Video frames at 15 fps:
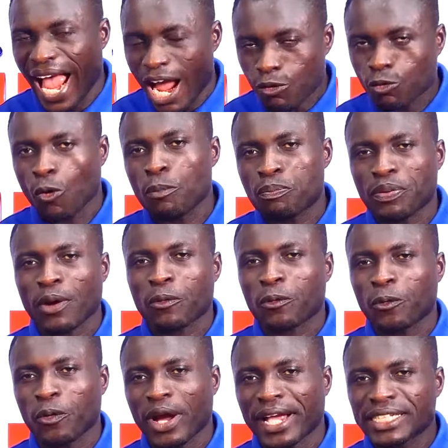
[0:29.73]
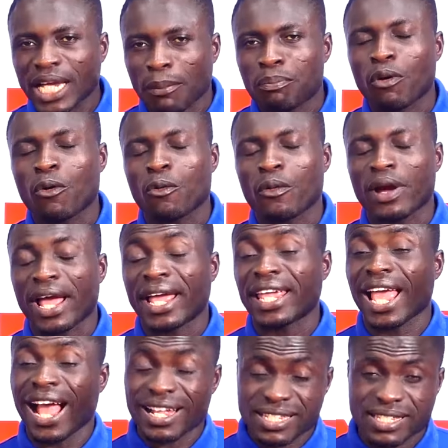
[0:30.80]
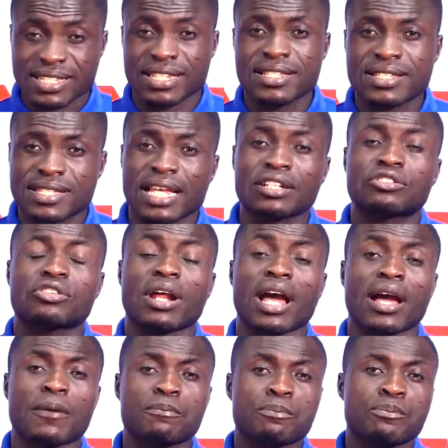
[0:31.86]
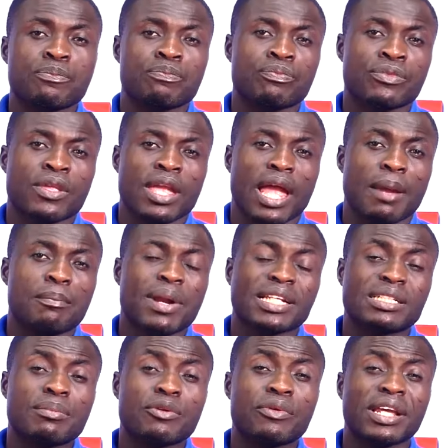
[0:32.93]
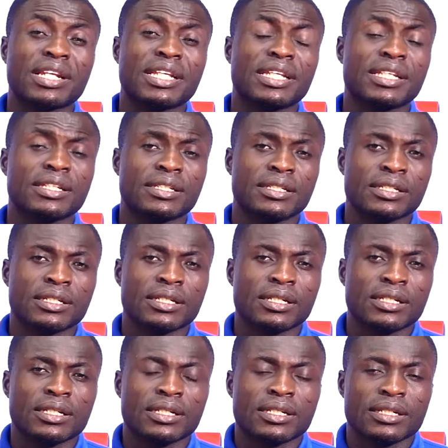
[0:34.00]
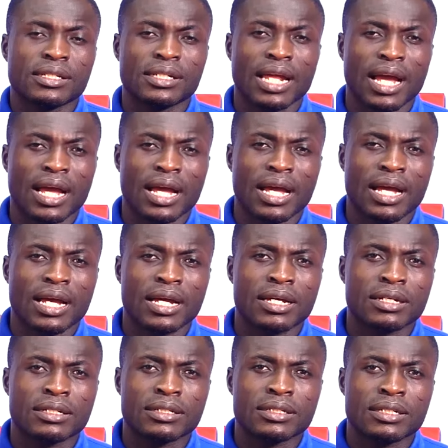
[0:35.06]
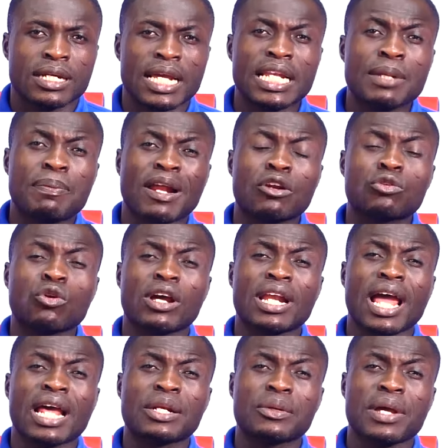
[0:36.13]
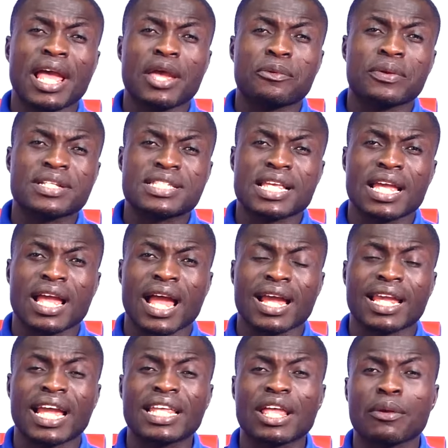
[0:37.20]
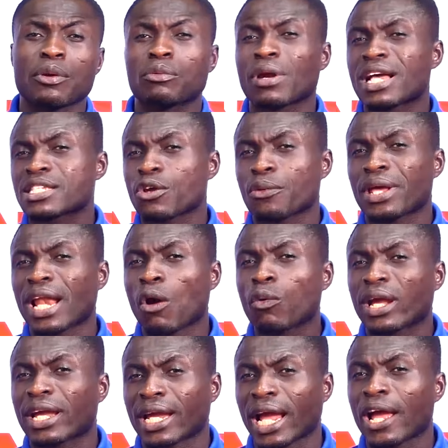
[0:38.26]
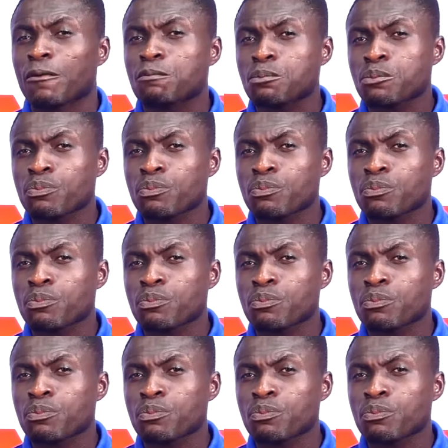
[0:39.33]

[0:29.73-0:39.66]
A compra co a Japon, a sin central, a massive journey. Na any part of Duanano, a dresser, and Kenya, your cries, or Hena Hokka,